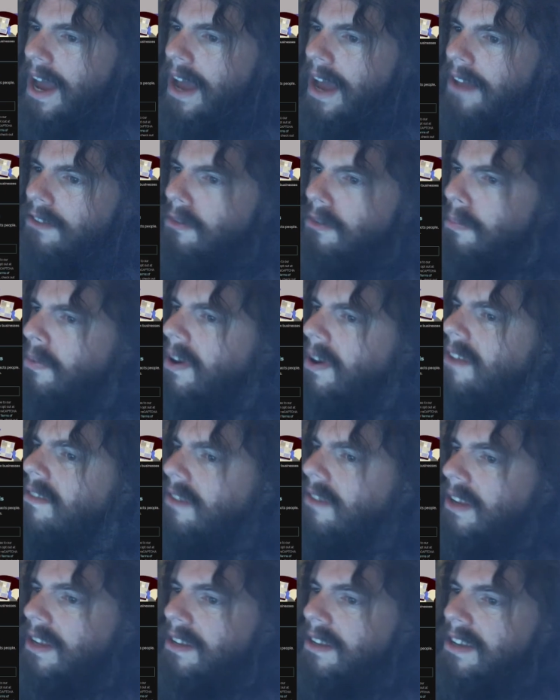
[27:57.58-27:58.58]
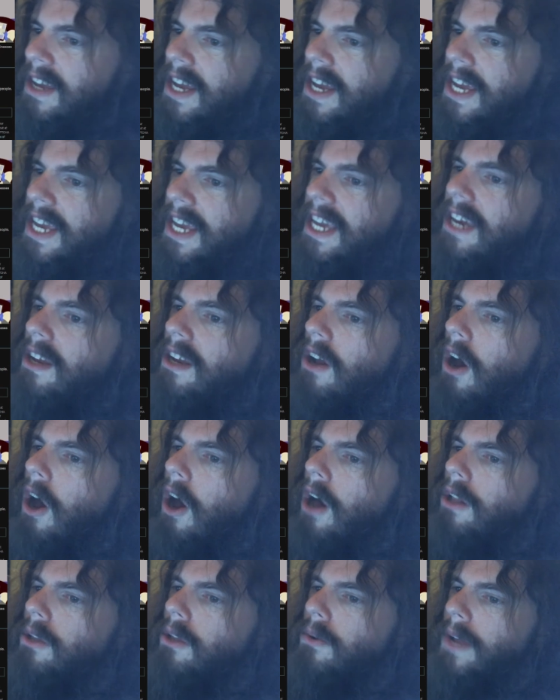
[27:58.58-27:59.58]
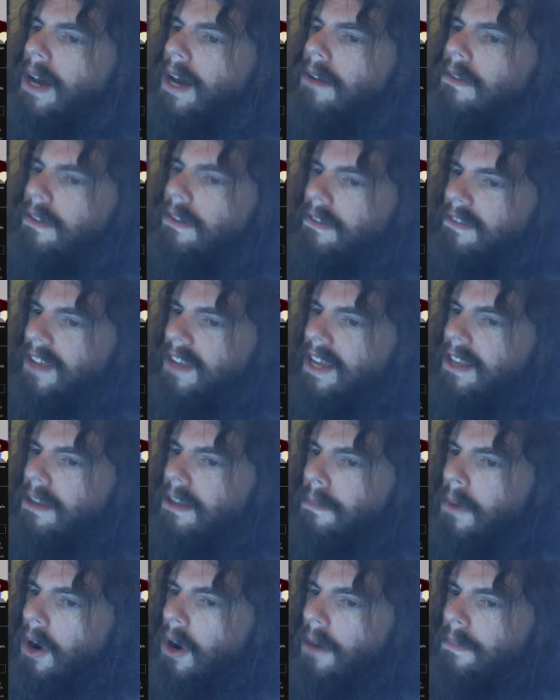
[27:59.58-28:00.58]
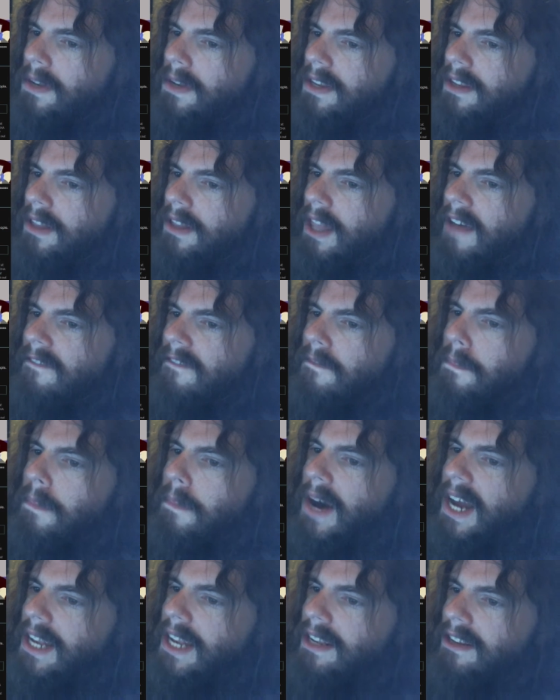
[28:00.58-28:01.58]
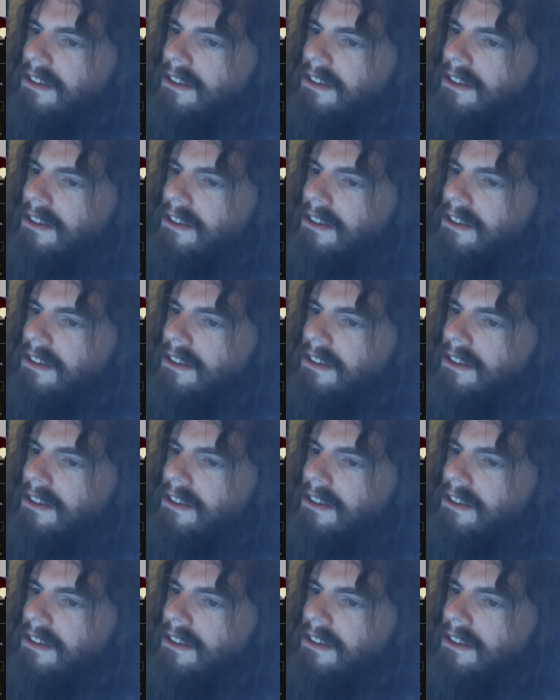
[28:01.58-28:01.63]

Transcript: As a president, he had hollowed out the State Department and left Biden